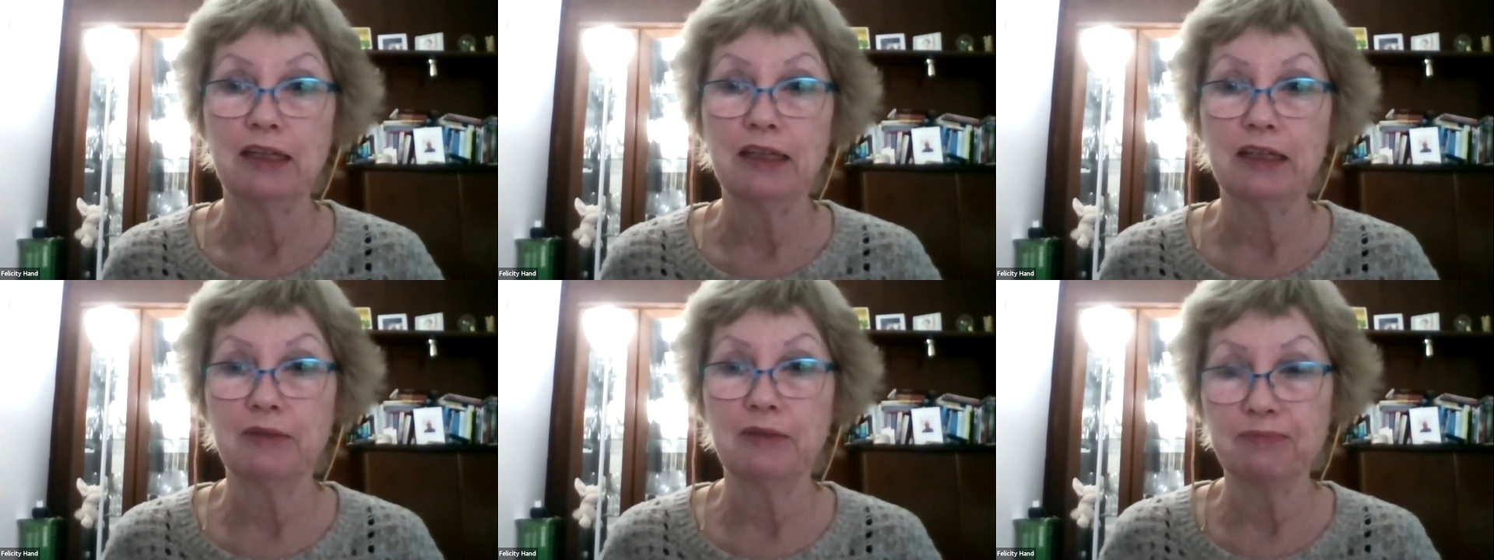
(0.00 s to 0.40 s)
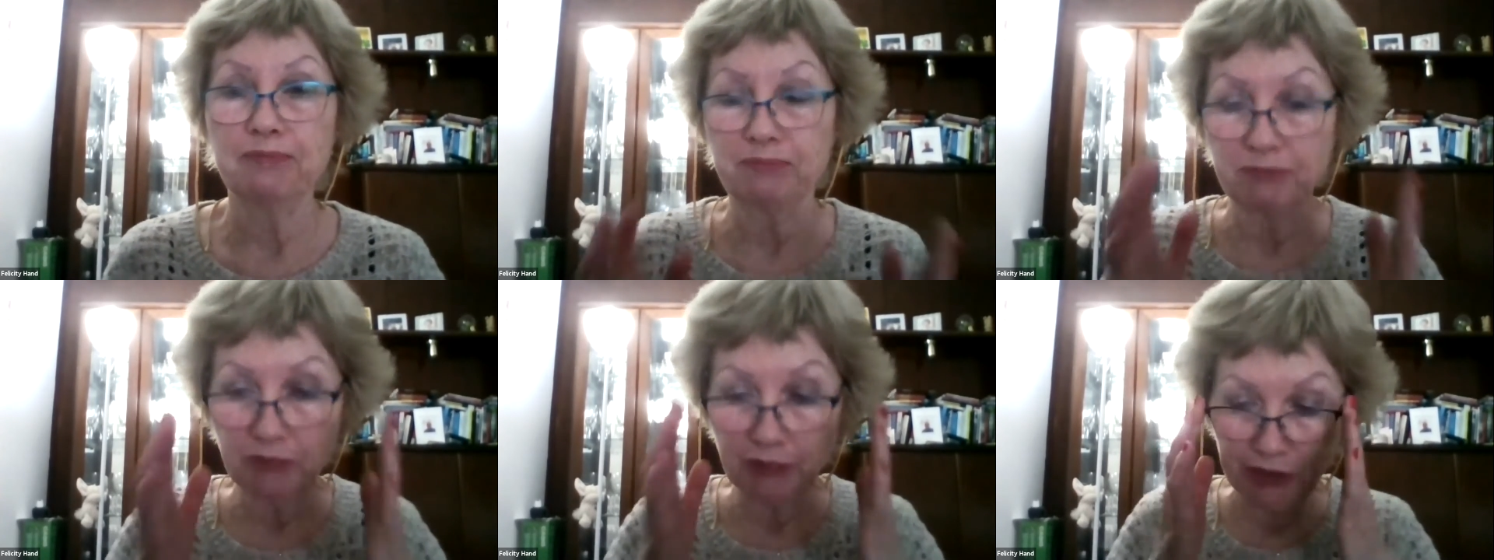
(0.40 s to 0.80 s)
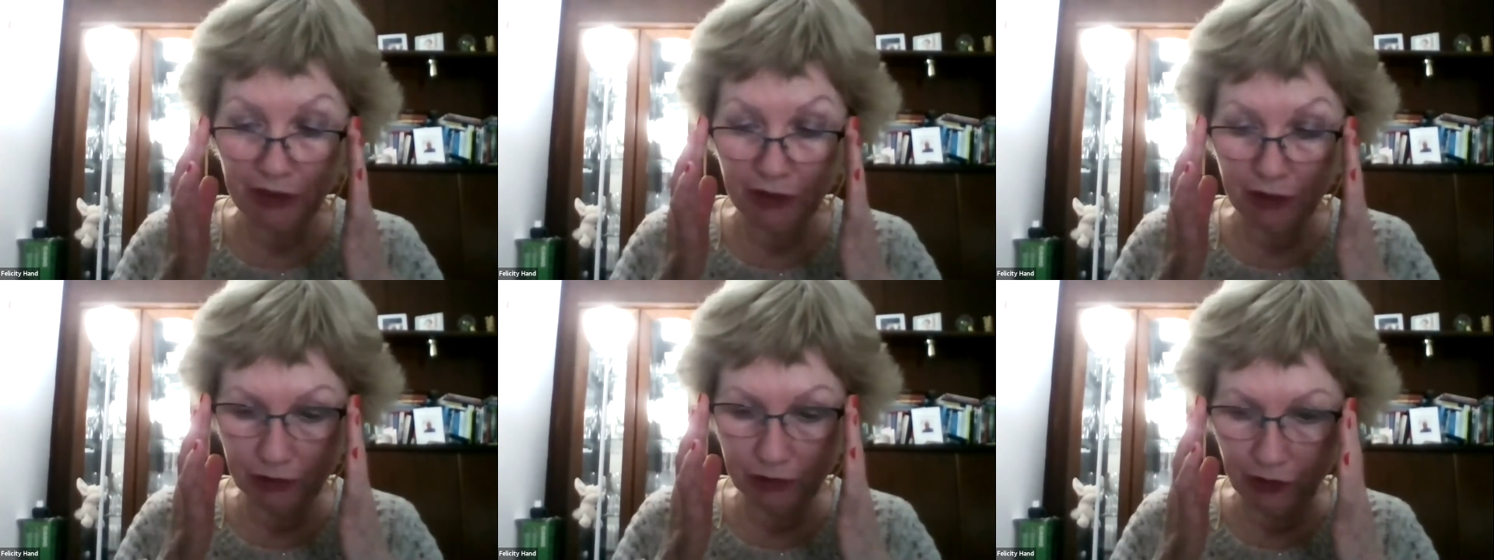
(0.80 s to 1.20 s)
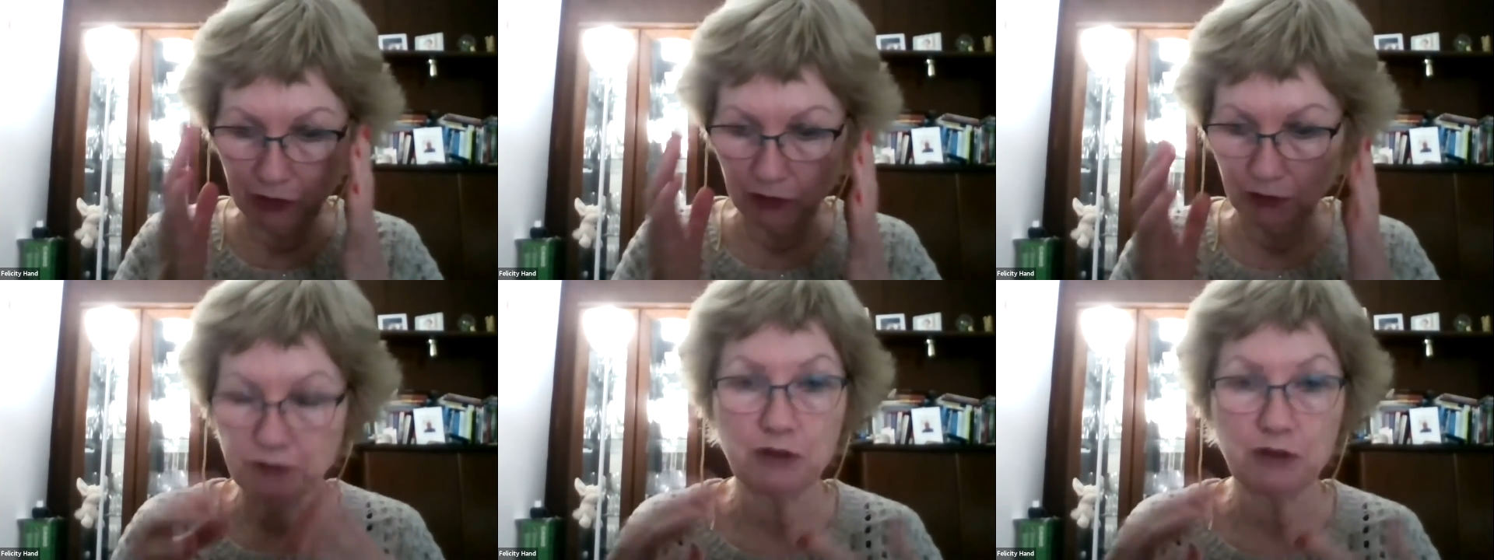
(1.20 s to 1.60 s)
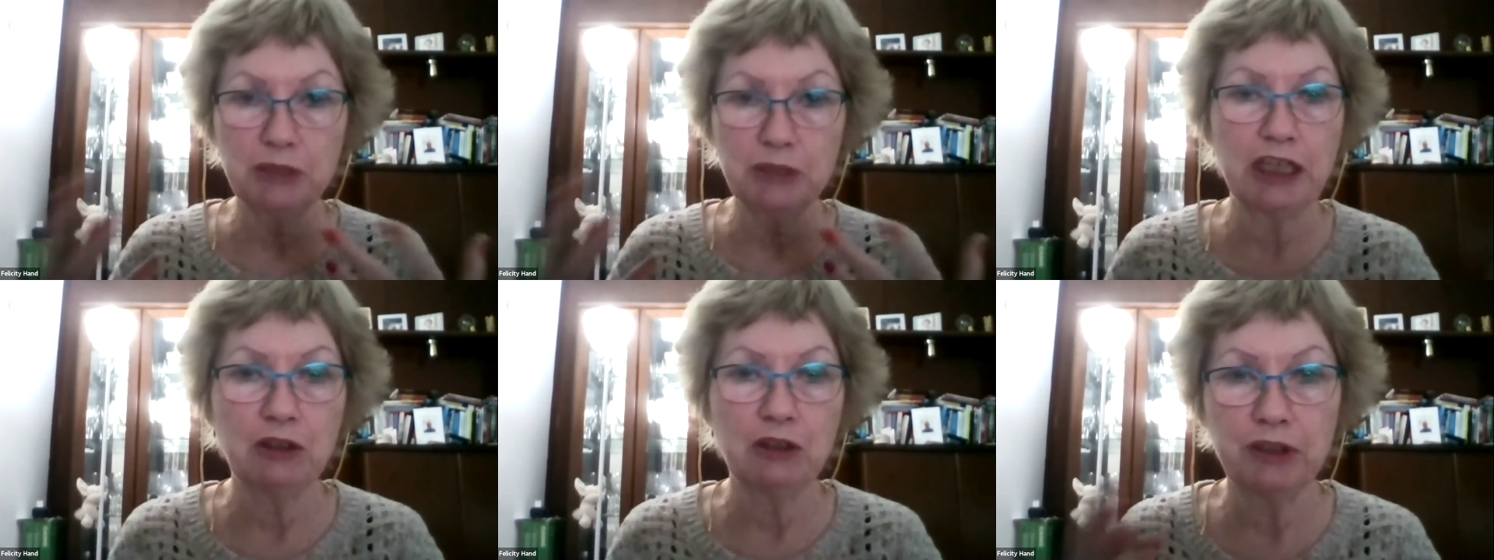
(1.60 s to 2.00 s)
for those of you not
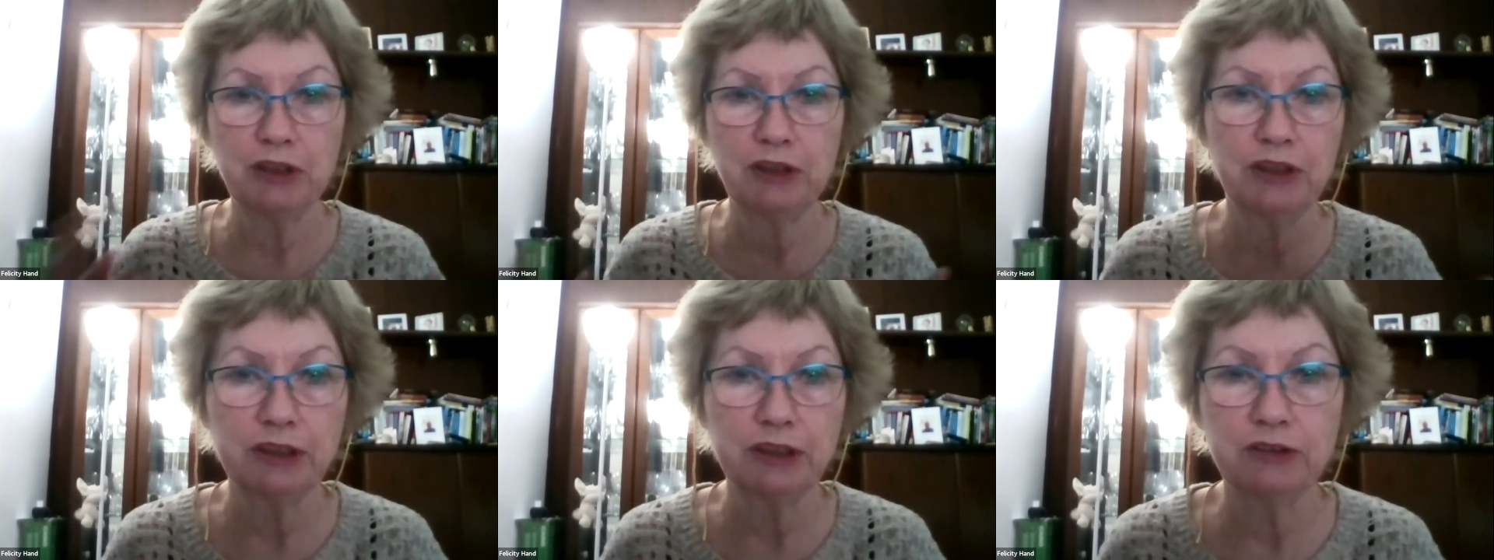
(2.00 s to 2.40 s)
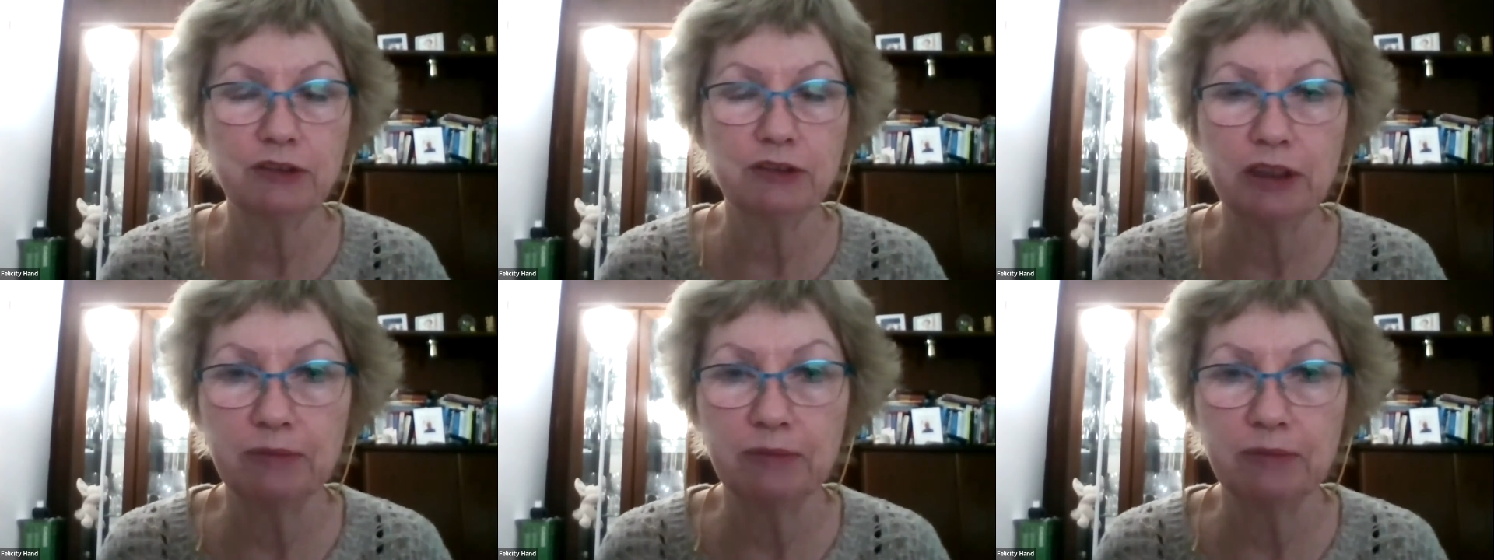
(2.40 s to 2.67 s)
familiar with this,